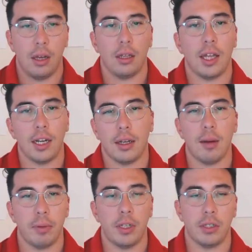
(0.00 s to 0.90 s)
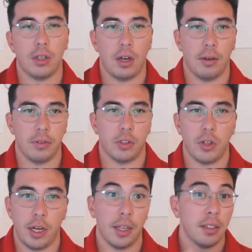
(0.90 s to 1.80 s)
A lot of companies offer
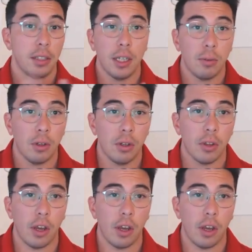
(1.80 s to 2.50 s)
training in SQL.